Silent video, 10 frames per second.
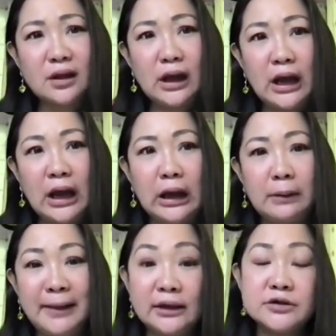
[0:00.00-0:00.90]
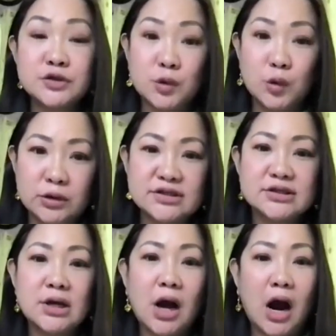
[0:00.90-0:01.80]
medical
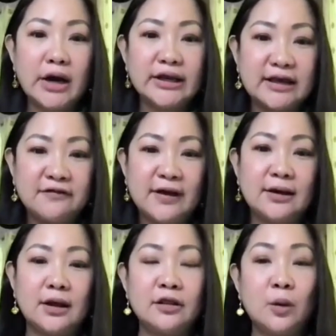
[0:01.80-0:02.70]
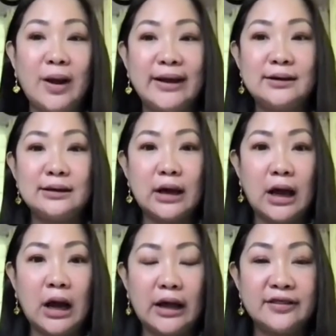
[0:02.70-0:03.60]
schools are given the wide
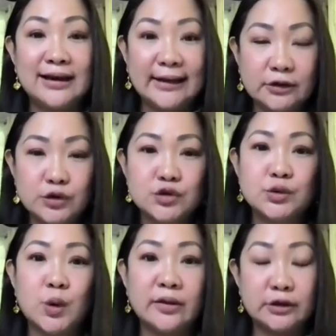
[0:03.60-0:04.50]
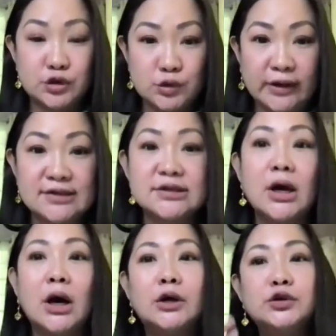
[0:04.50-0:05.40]
the latitude or the choice
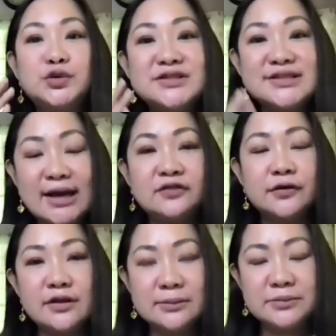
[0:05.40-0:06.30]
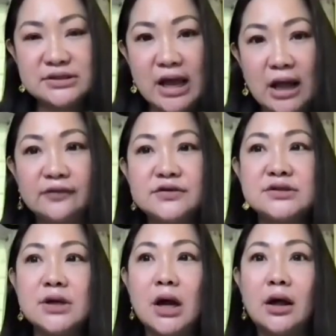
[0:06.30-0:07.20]
to set for
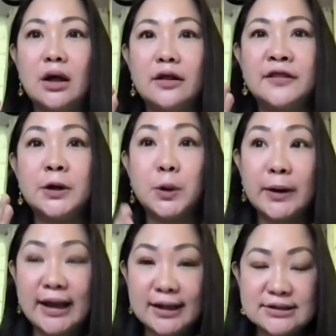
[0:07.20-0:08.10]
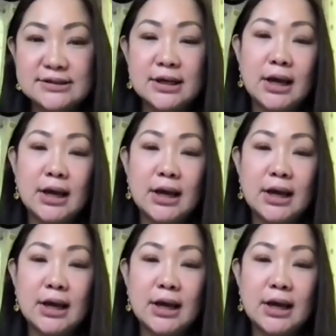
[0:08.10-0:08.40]
themselves the grade